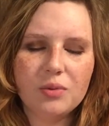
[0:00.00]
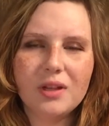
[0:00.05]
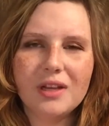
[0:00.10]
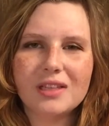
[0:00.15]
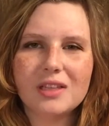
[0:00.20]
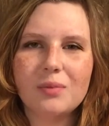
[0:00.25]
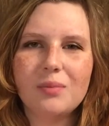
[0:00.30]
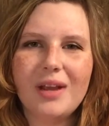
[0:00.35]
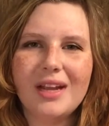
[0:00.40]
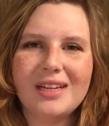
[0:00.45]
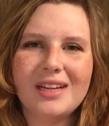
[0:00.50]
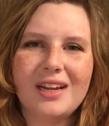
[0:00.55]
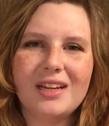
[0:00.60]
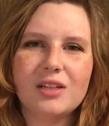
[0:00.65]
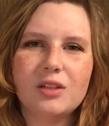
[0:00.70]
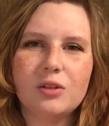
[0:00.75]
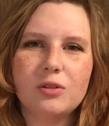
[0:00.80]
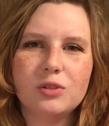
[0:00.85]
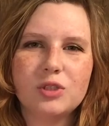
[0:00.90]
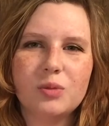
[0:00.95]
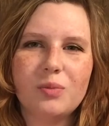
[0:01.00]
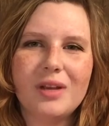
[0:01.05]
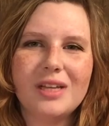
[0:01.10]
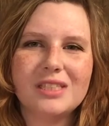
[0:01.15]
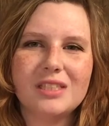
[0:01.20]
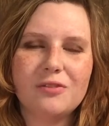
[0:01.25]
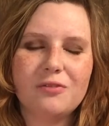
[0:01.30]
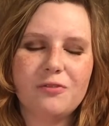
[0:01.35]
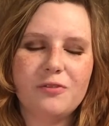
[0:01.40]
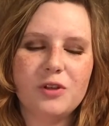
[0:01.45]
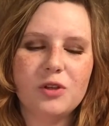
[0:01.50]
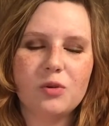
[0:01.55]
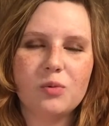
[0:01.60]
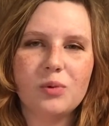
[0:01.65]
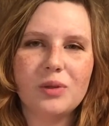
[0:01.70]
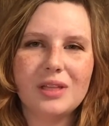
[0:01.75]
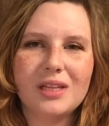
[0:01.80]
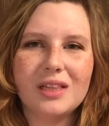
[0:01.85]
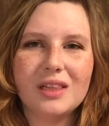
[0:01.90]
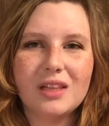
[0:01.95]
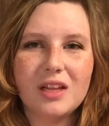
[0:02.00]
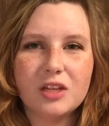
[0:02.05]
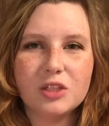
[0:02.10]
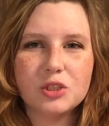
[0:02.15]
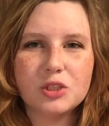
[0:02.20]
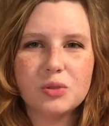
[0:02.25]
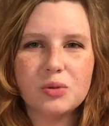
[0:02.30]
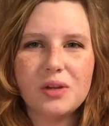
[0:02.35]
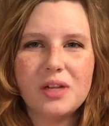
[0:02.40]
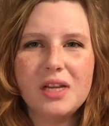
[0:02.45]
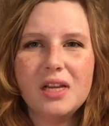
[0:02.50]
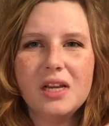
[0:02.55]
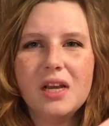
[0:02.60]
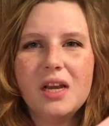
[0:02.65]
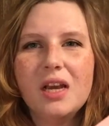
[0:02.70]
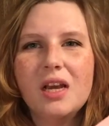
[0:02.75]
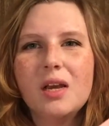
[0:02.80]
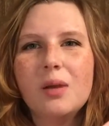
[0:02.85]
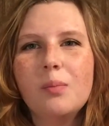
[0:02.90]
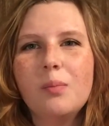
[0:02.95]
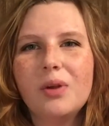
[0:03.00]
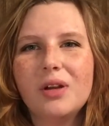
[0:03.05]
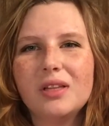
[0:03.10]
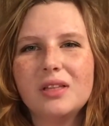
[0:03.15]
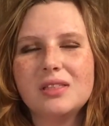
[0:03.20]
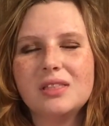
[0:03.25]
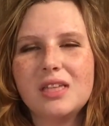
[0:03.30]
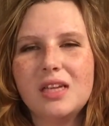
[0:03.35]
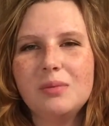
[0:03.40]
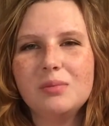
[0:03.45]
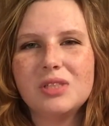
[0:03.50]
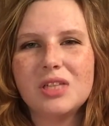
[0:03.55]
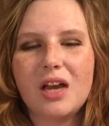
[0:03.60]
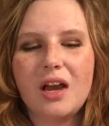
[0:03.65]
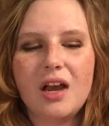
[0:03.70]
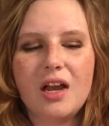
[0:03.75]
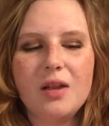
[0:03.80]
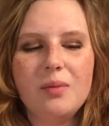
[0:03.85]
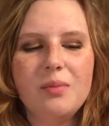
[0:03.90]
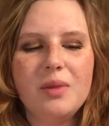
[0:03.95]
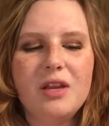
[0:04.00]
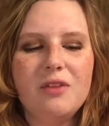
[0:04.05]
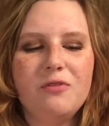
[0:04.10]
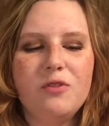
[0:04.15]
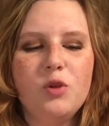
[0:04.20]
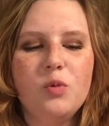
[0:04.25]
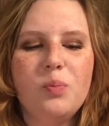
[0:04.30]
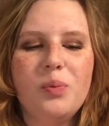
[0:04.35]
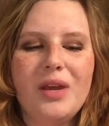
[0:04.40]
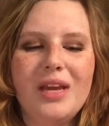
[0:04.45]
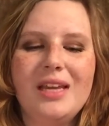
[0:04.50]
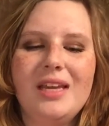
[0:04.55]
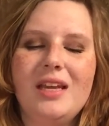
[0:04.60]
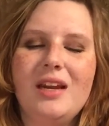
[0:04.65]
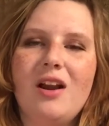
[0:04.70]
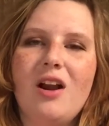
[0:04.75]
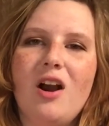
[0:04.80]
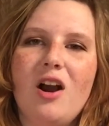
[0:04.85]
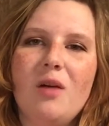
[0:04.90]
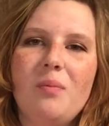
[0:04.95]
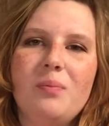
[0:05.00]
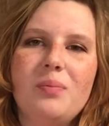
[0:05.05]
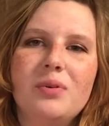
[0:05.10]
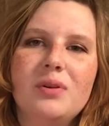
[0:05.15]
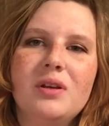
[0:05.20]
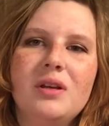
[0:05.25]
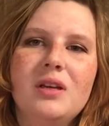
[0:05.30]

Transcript: Like, the magnetic closure makes it feel really luxury, but at the same time, if you pick it up